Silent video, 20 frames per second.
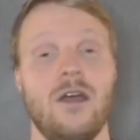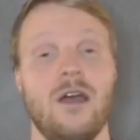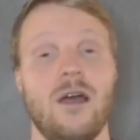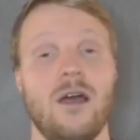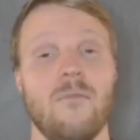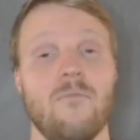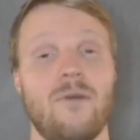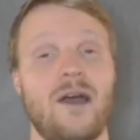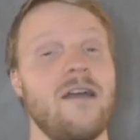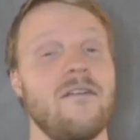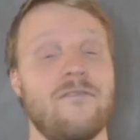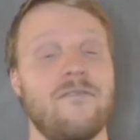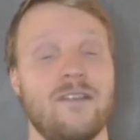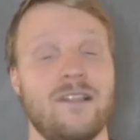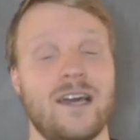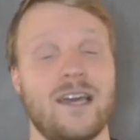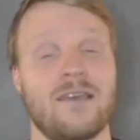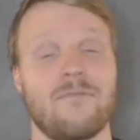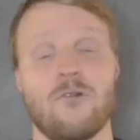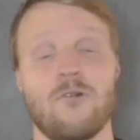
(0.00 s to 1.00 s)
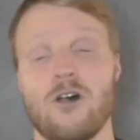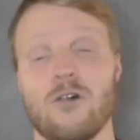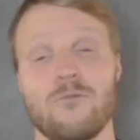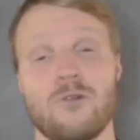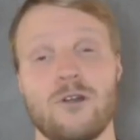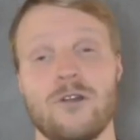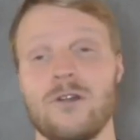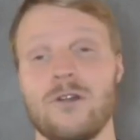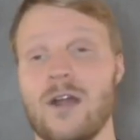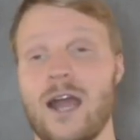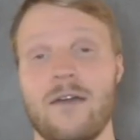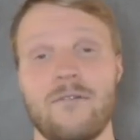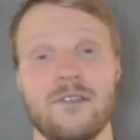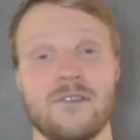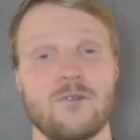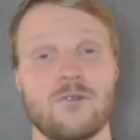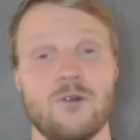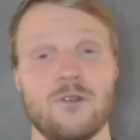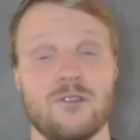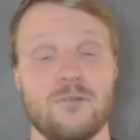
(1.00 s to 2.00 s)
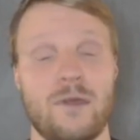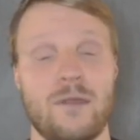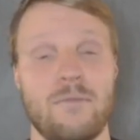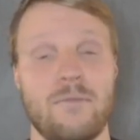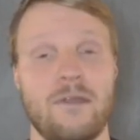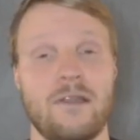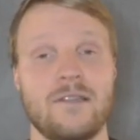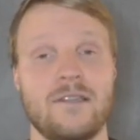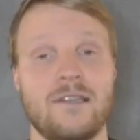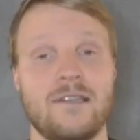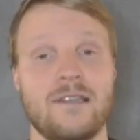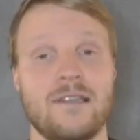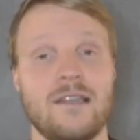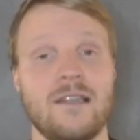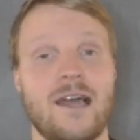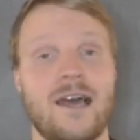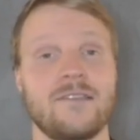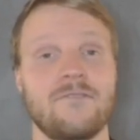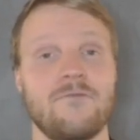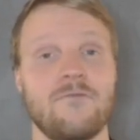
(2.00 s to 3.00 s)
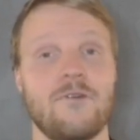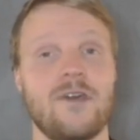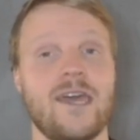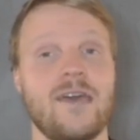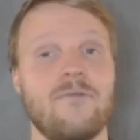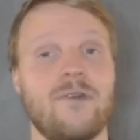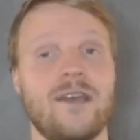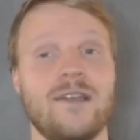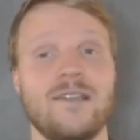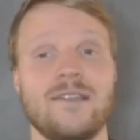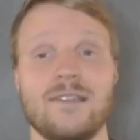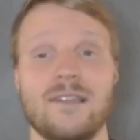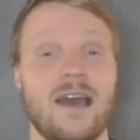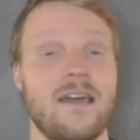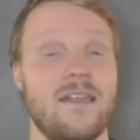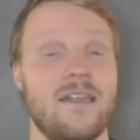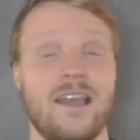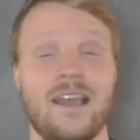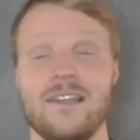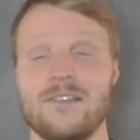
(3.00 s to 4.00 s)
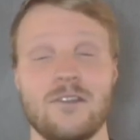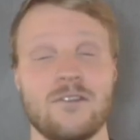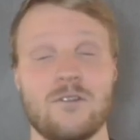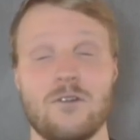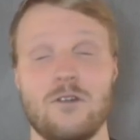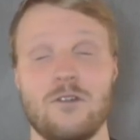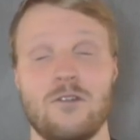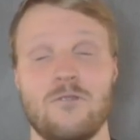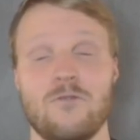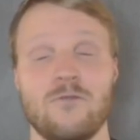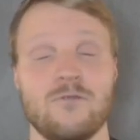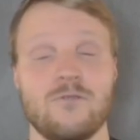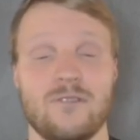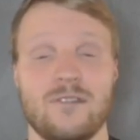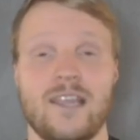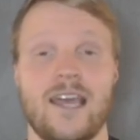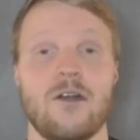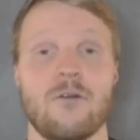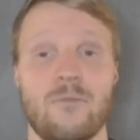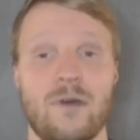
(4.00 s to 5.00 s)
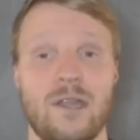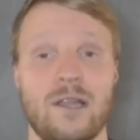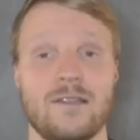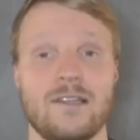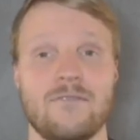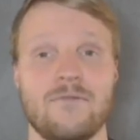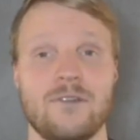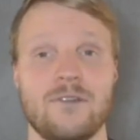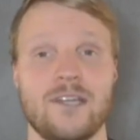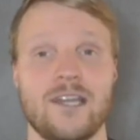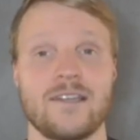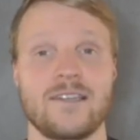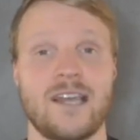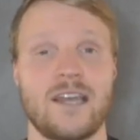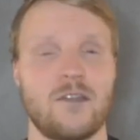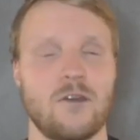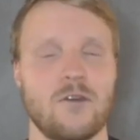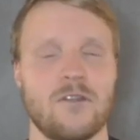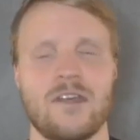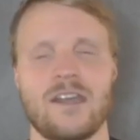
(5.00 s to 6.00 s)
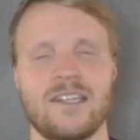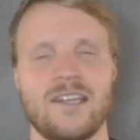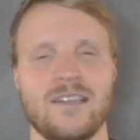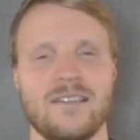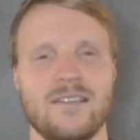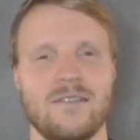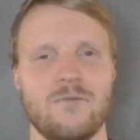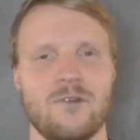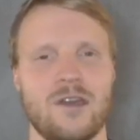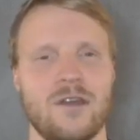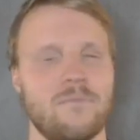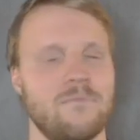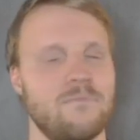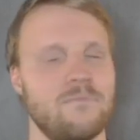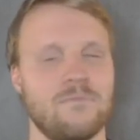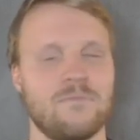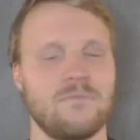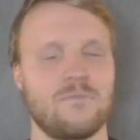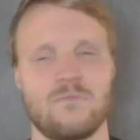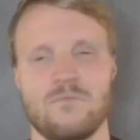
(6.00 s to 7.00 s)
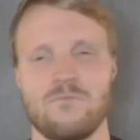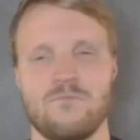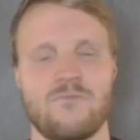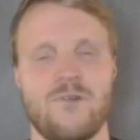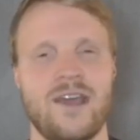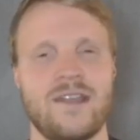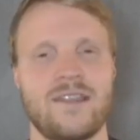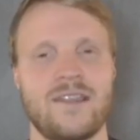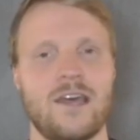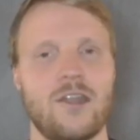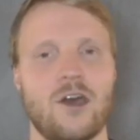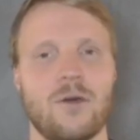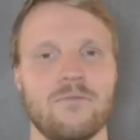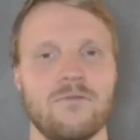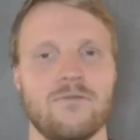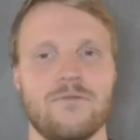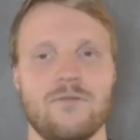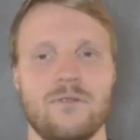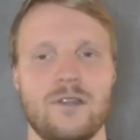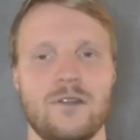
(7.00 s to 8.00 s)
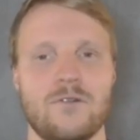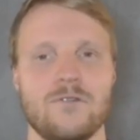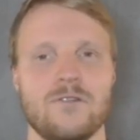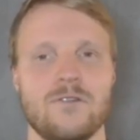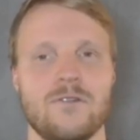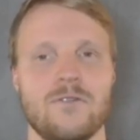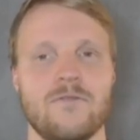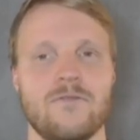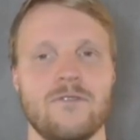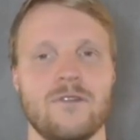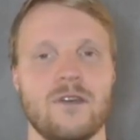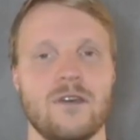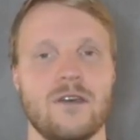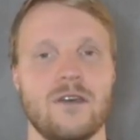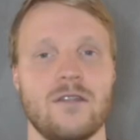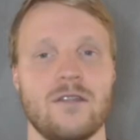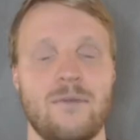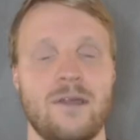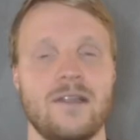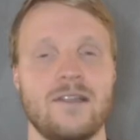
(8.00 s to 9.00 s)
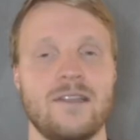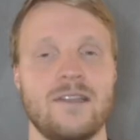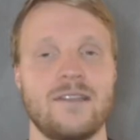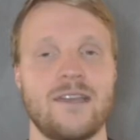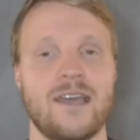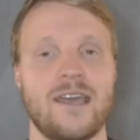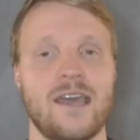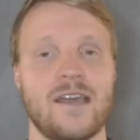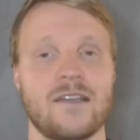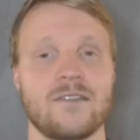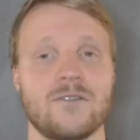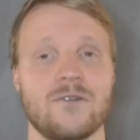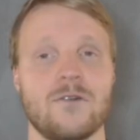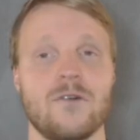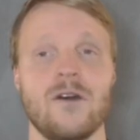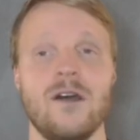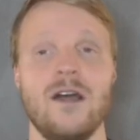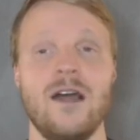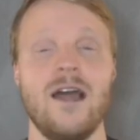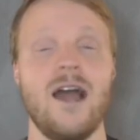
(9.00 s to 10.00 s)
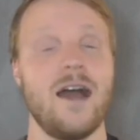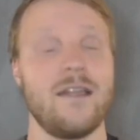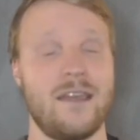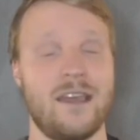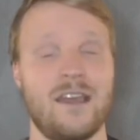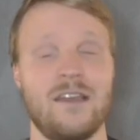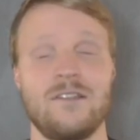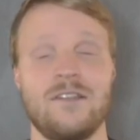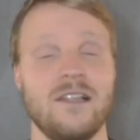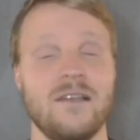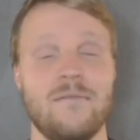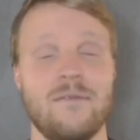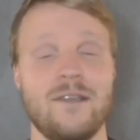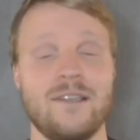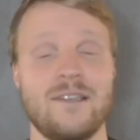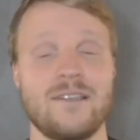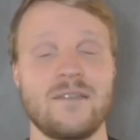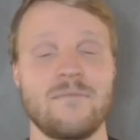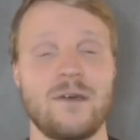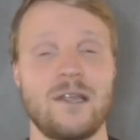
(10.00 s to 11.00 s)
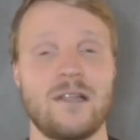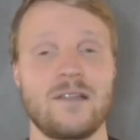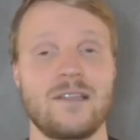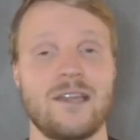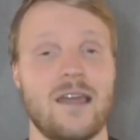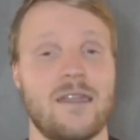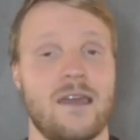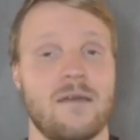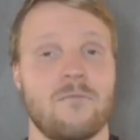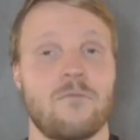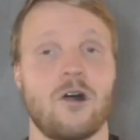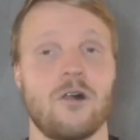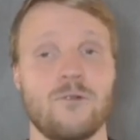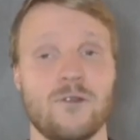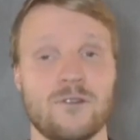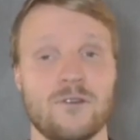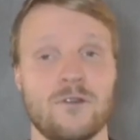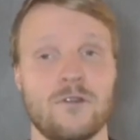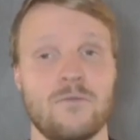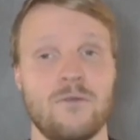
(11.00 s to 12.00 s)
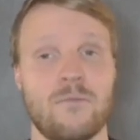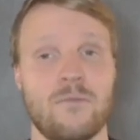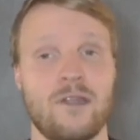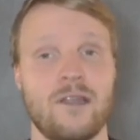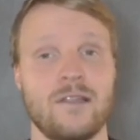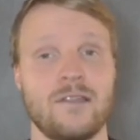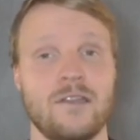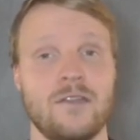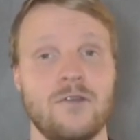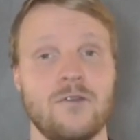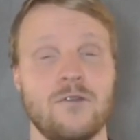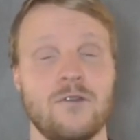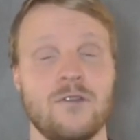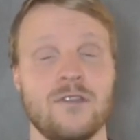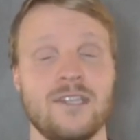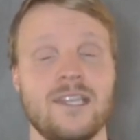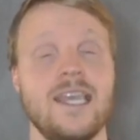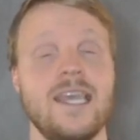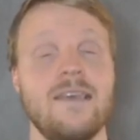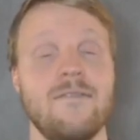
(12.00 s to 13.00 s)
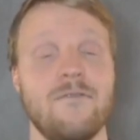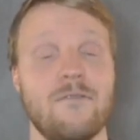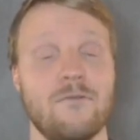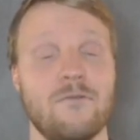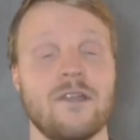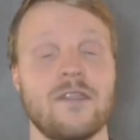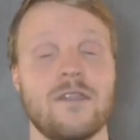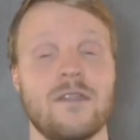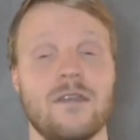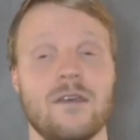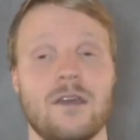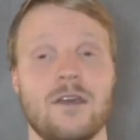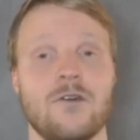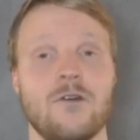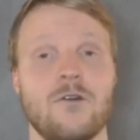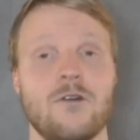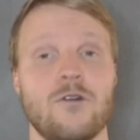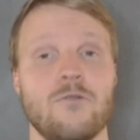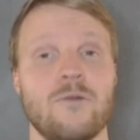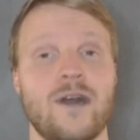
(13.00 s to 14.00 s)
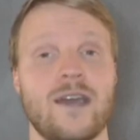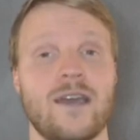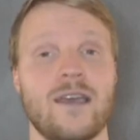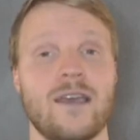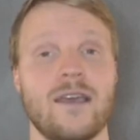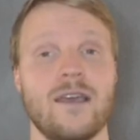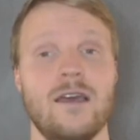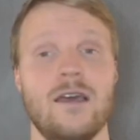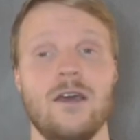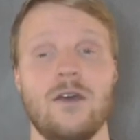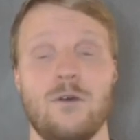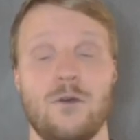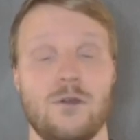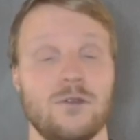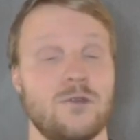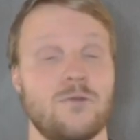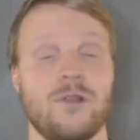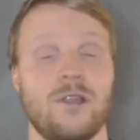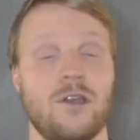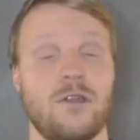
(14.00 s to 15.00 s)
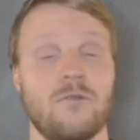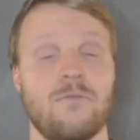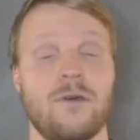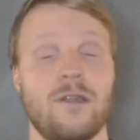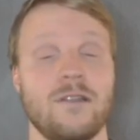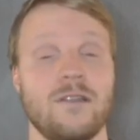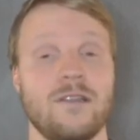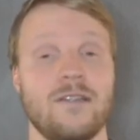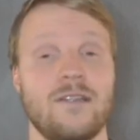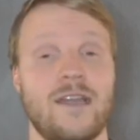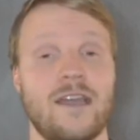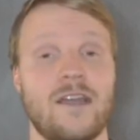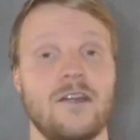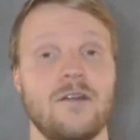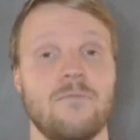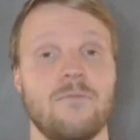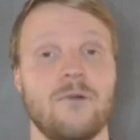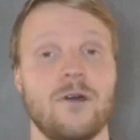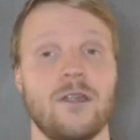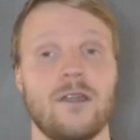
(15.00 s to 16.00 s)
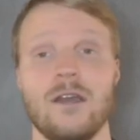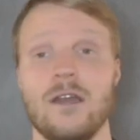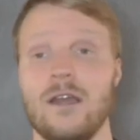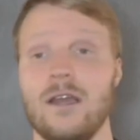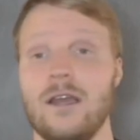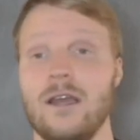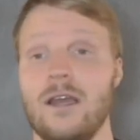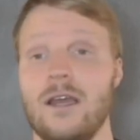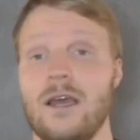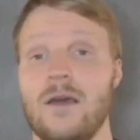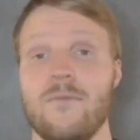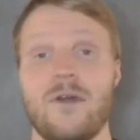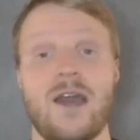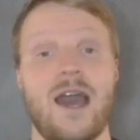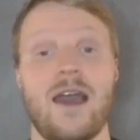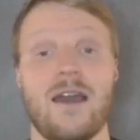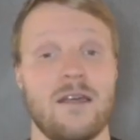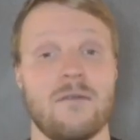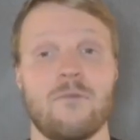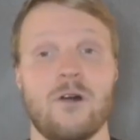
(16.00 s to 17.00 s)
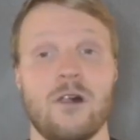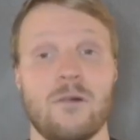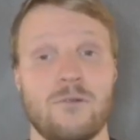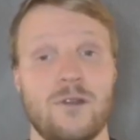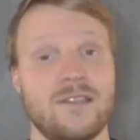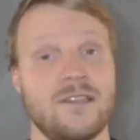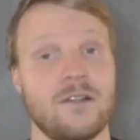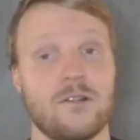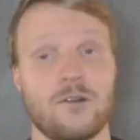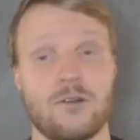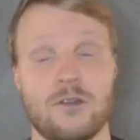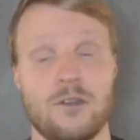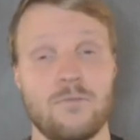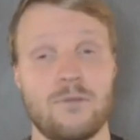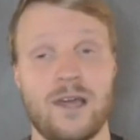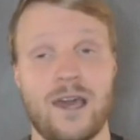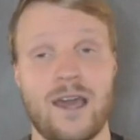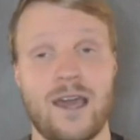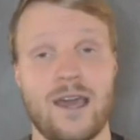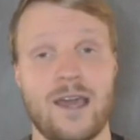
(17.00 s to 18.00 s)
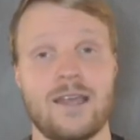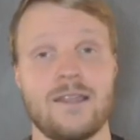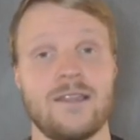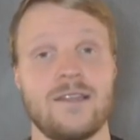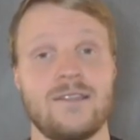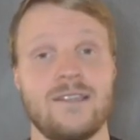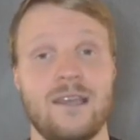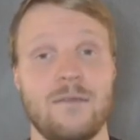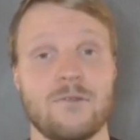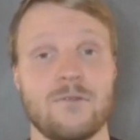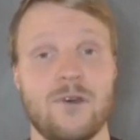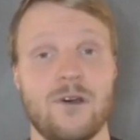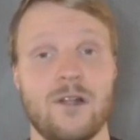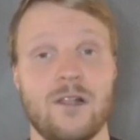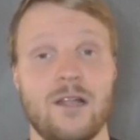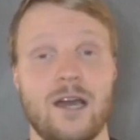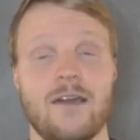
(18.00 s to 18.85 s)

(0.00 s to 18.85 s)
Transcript: But I feel like Palmer, having scored so many penalties the last few game weeks, I think he's just going to stay on penalties for Chelsea. I don't think Chelsea want to break that up in terms of the penalty taking. So I think until he misses a penalty, I think Palmer is going to be on penalty duties, even with Nkunku back, who is a really good penalty taker. But yeah, I think Palmer is still going to play in the team as well.